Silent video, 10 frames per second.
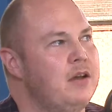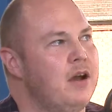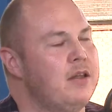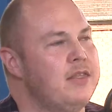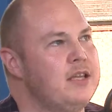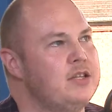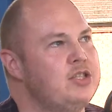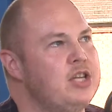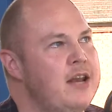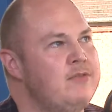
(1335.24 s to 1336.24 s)
I think
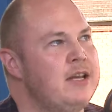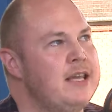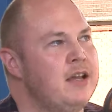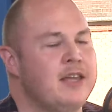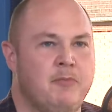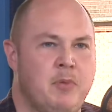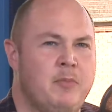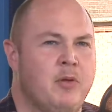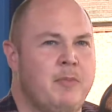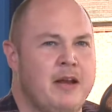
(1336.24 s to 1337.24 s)
generally I give
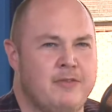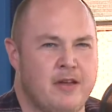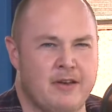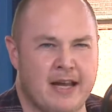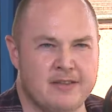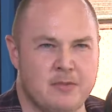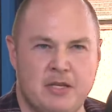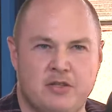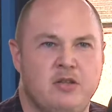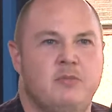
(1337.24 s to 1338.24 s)
people the benefit of the doubt a
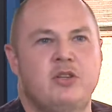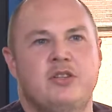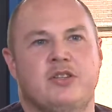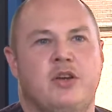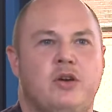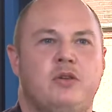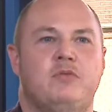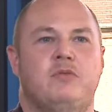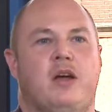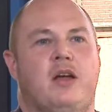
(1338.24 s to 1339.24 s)
bit too much. So
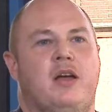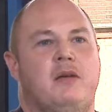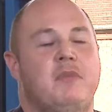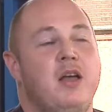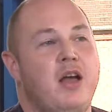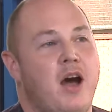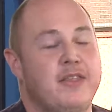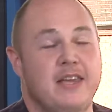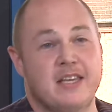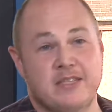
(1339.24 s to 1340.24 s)
I
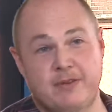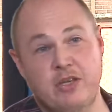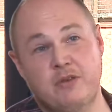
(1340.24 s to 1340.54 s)
think it's for you